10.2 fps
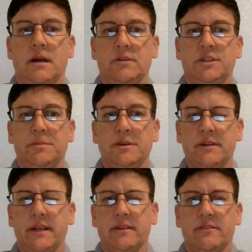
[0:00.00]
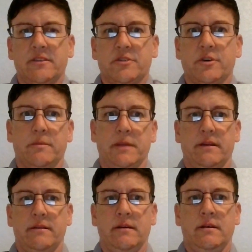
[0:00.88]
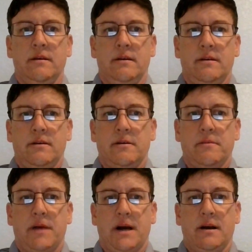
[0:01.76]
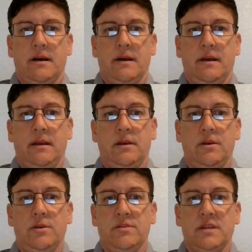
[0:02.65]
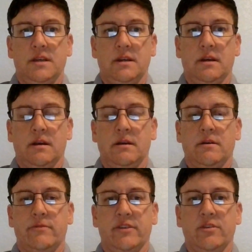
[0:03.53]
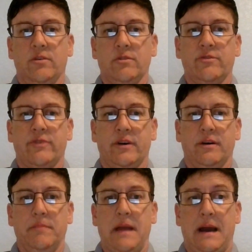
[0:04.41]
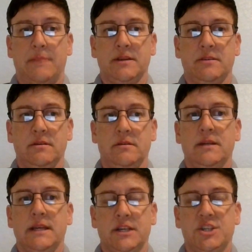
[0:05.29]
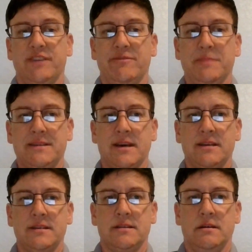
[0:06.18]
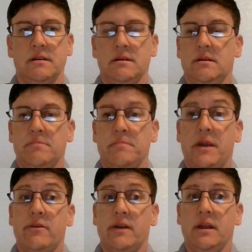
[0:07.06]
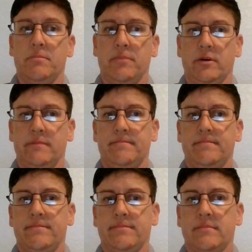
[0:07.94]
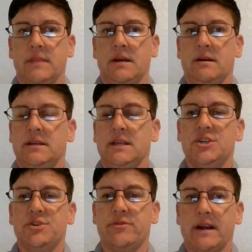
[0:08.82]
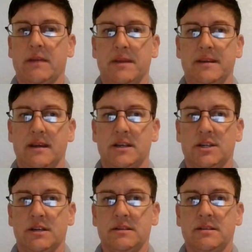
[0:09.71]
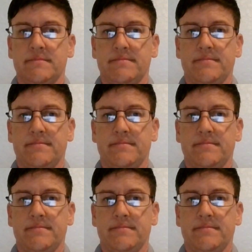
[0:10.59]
Eligibility is determined by using results from aptitude and achievement tests, parent input, teacher recommendations,